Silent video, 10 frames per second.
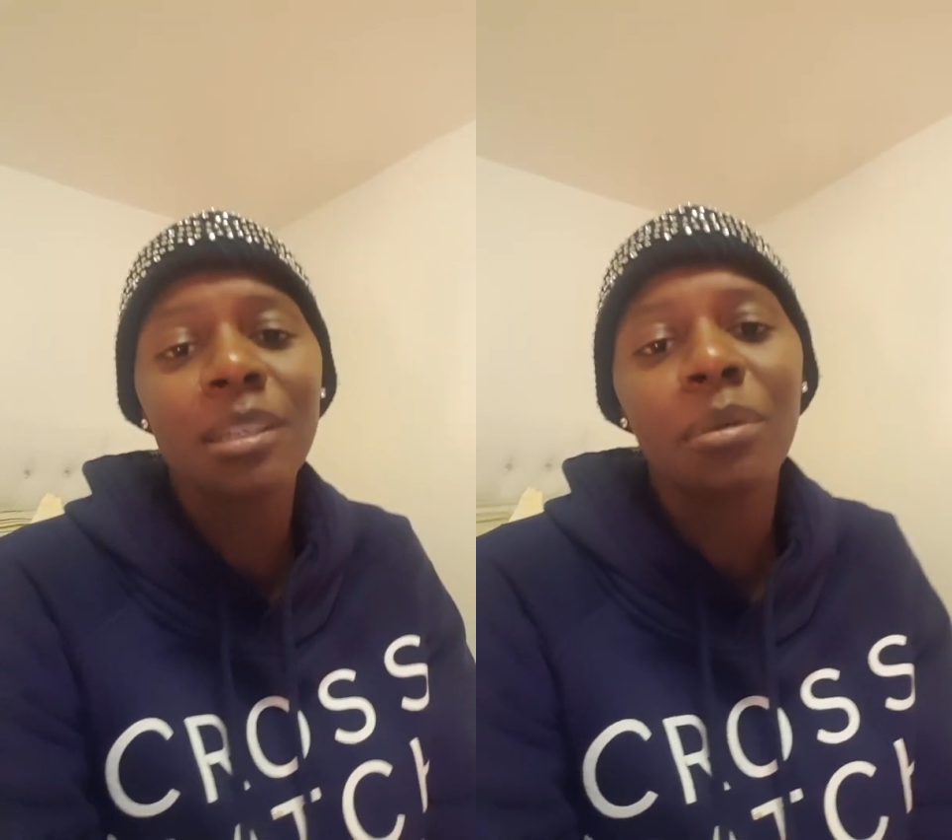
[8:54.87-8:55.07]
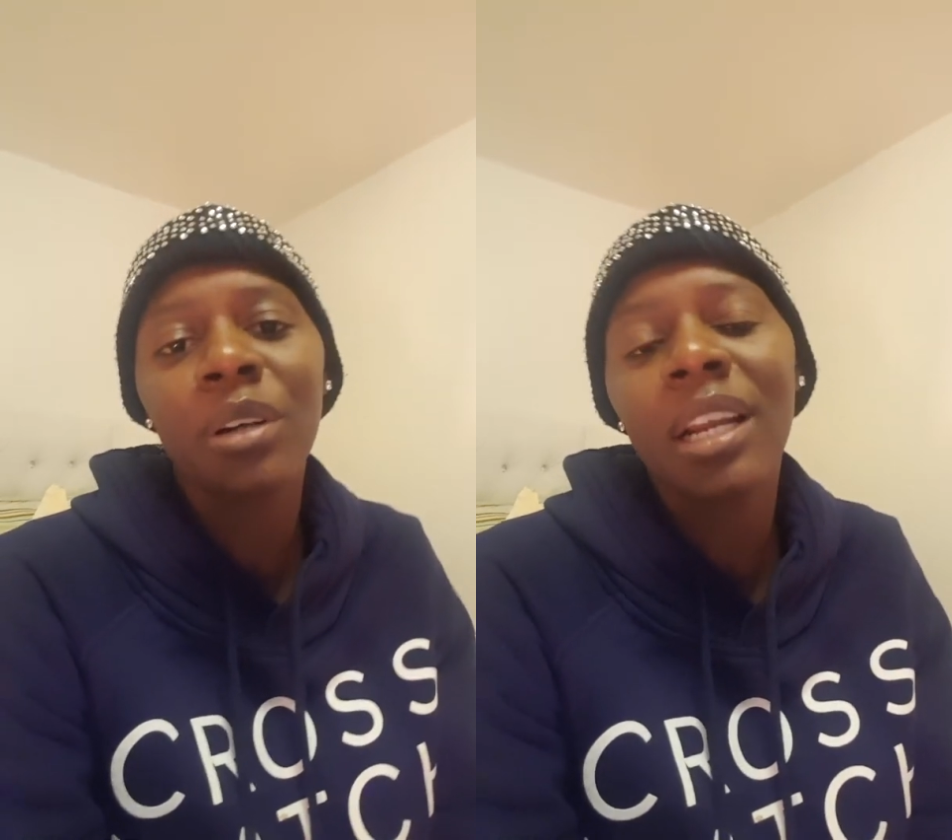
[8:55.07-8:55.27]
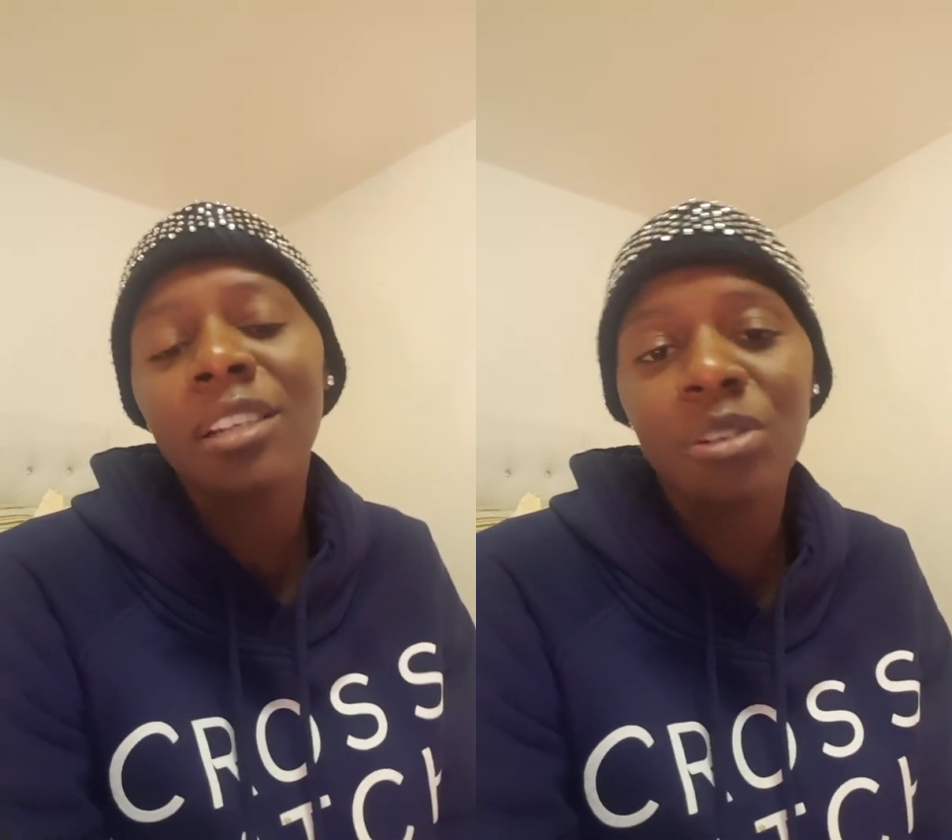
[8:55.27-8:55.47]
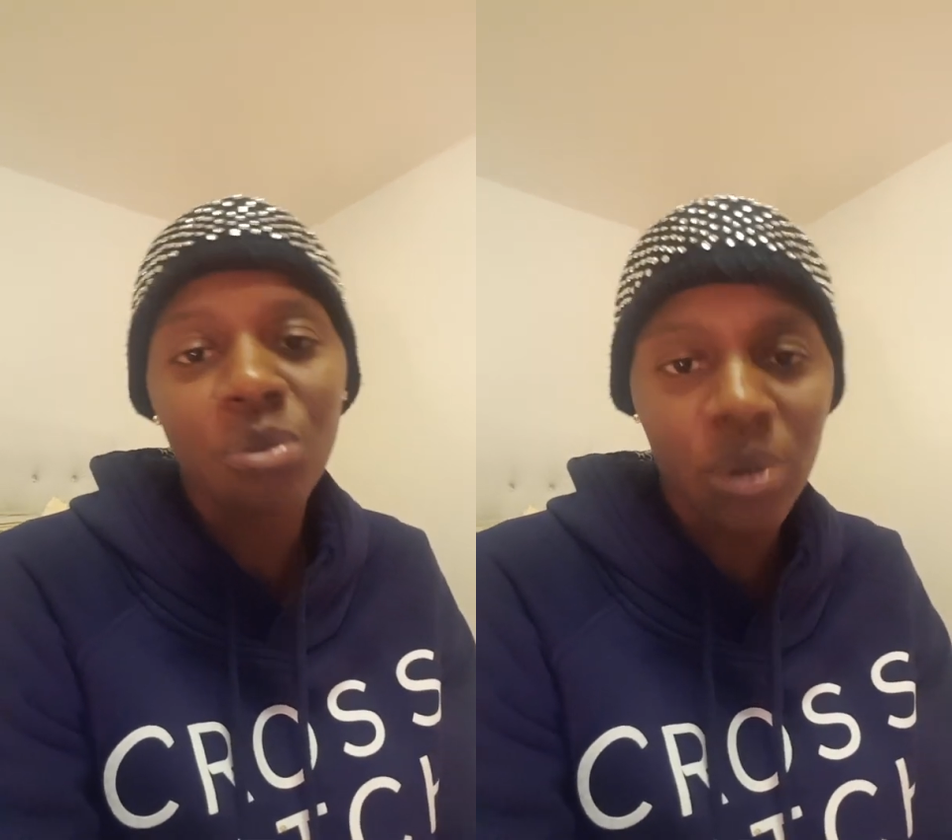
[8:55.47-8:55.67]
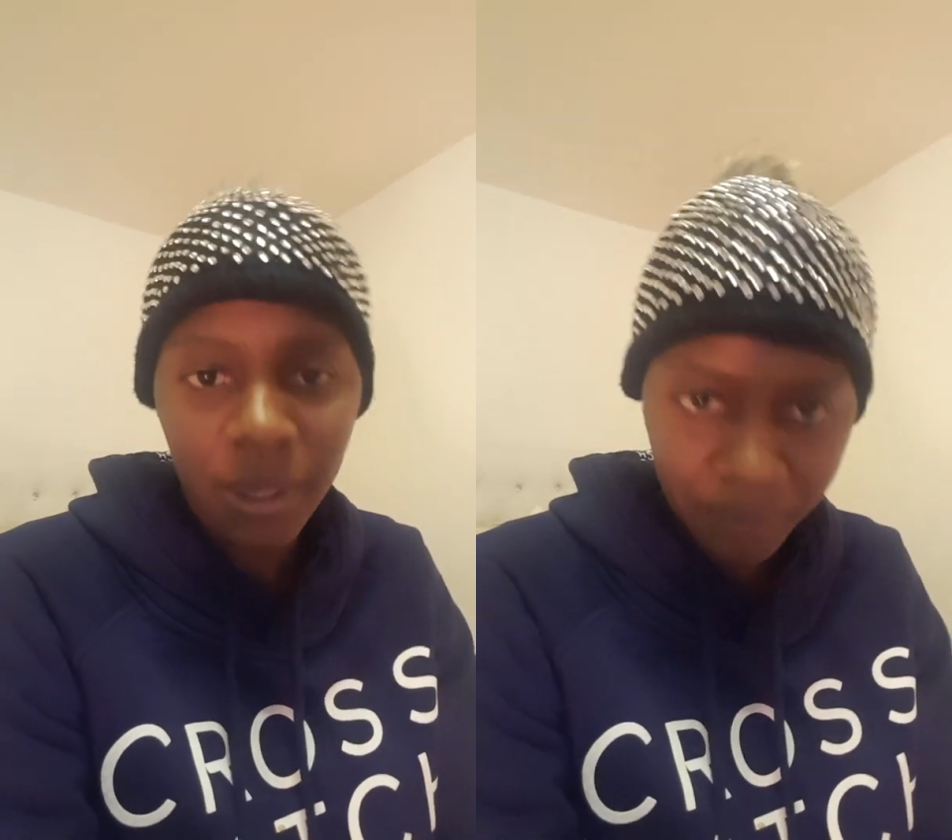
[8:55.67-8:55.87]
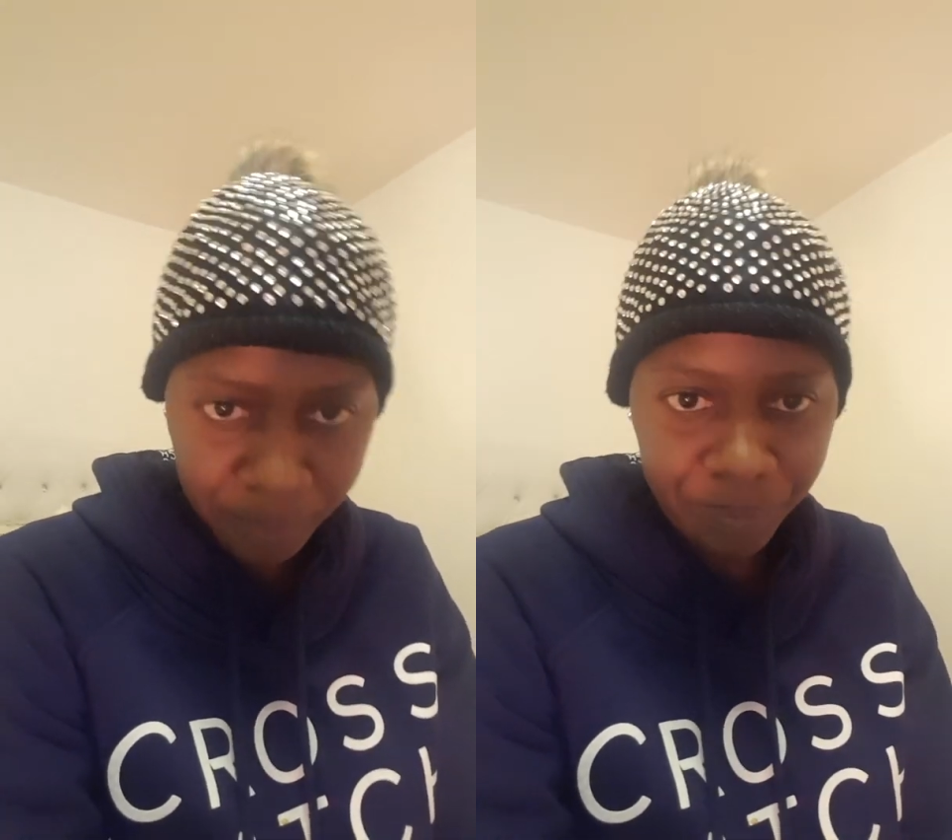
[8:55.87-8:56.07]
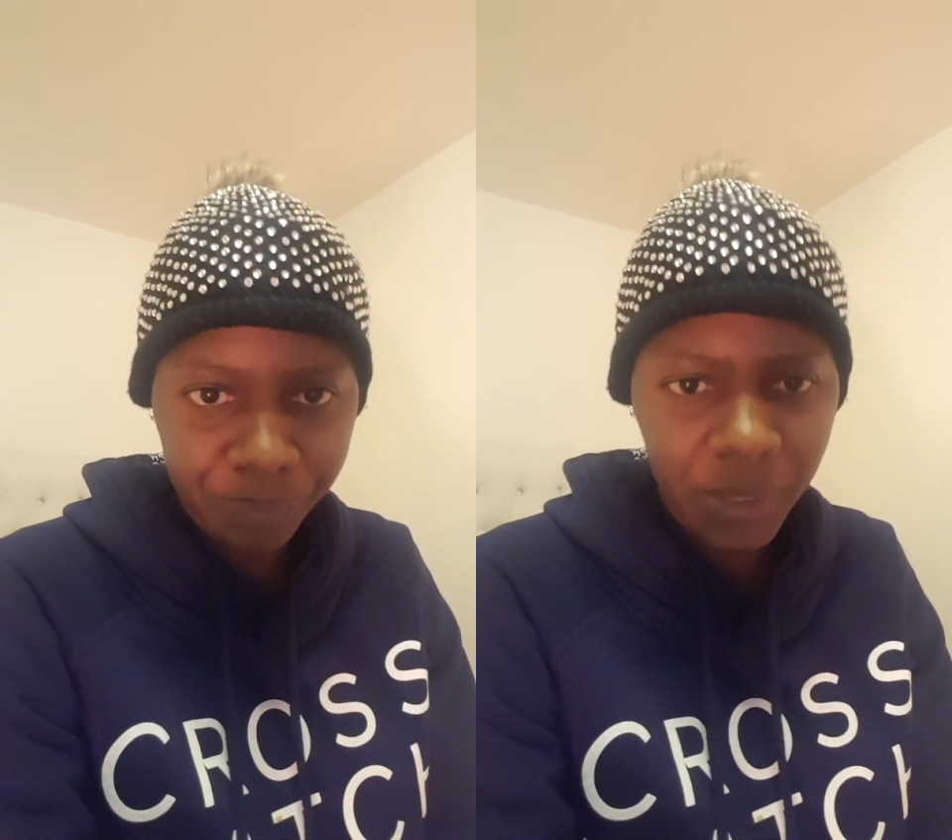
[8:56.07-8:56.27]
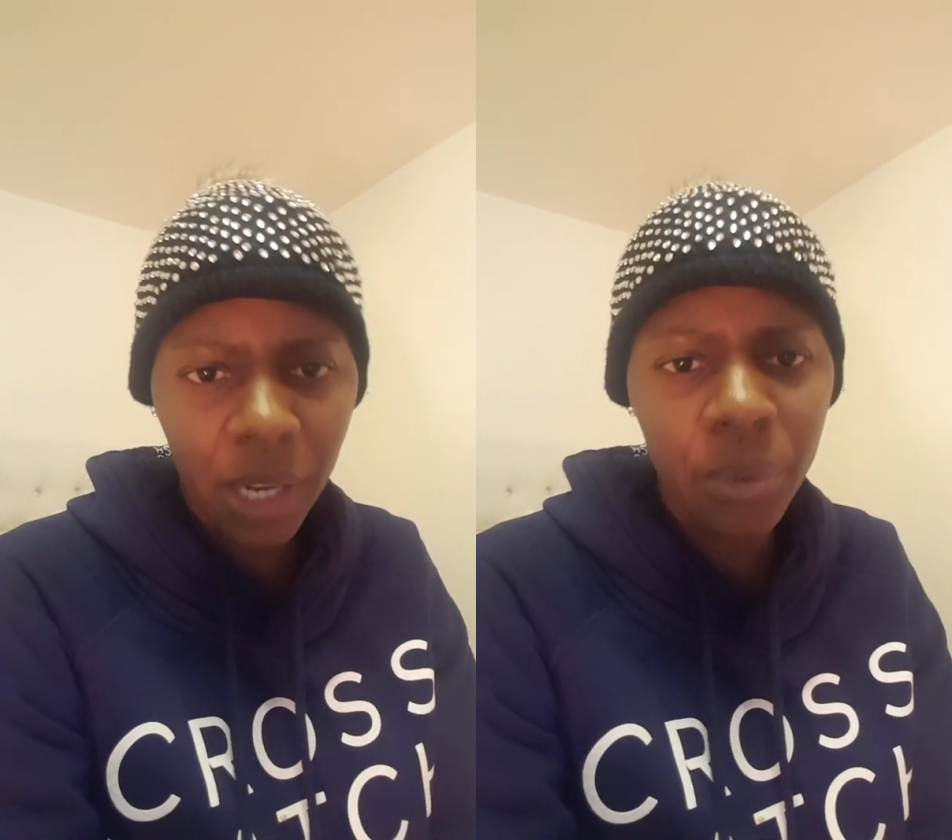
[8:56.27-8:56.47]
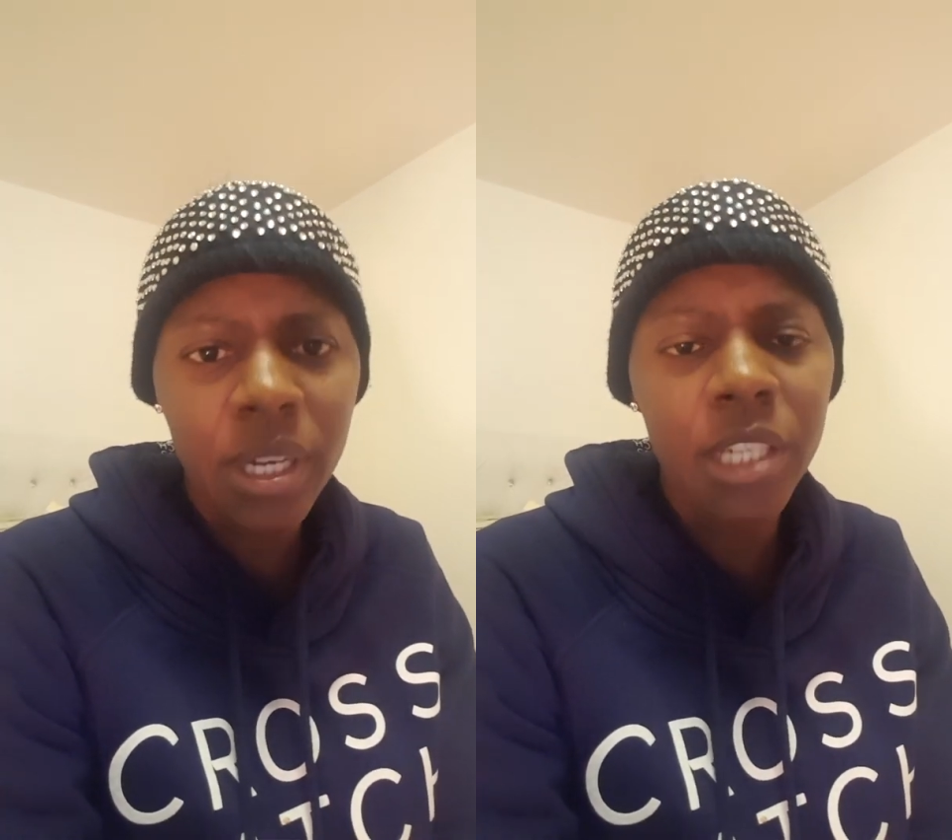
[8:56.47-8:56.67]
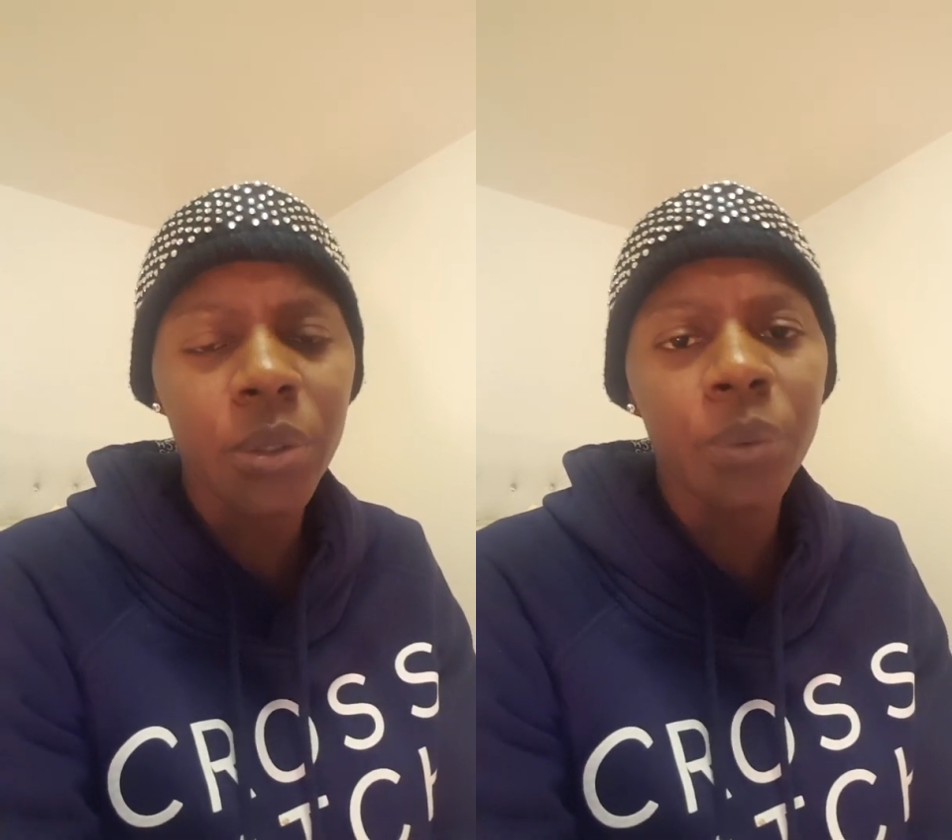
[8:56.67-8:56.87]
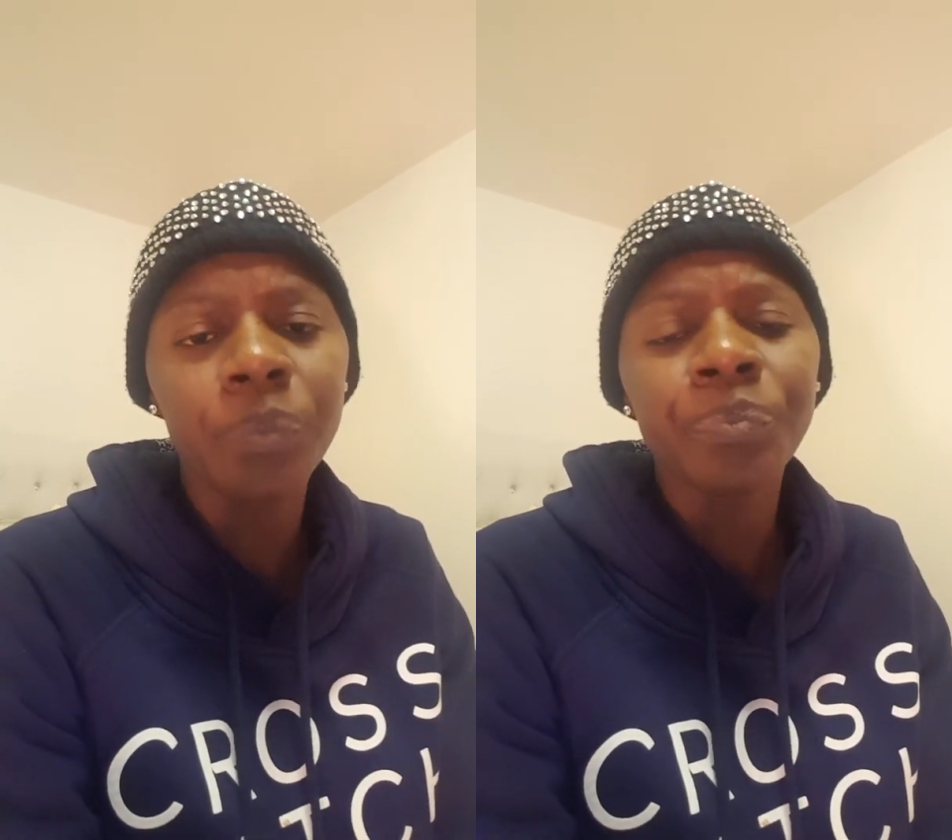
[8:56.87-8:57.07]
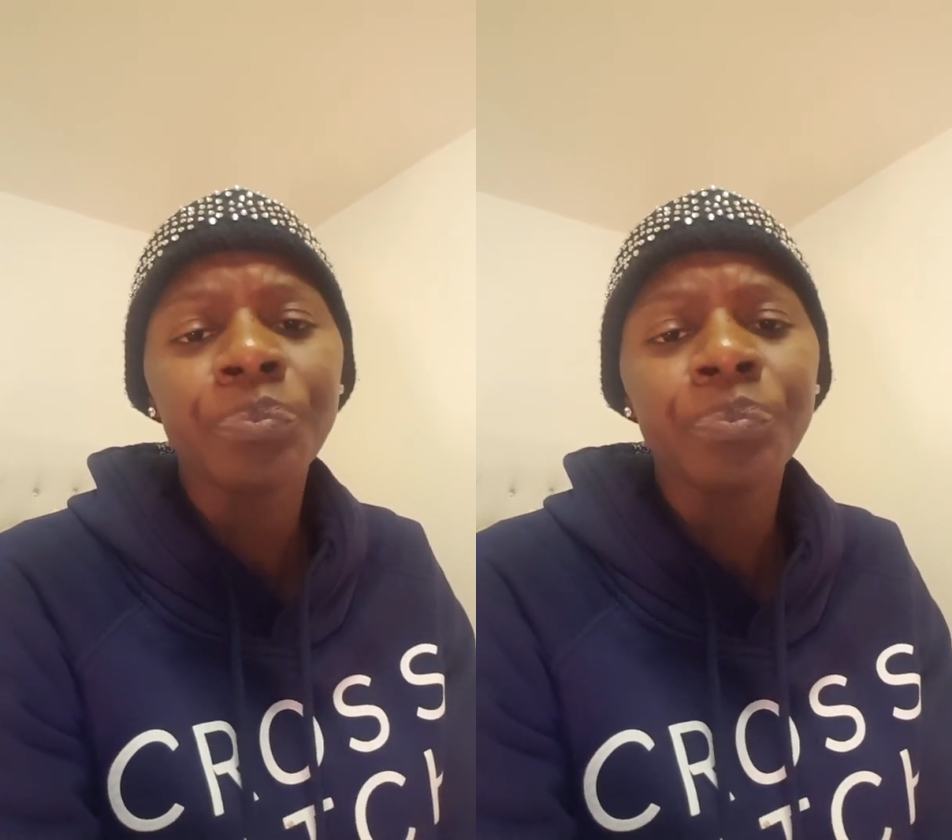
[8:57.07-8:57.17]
about London Reel. I really do.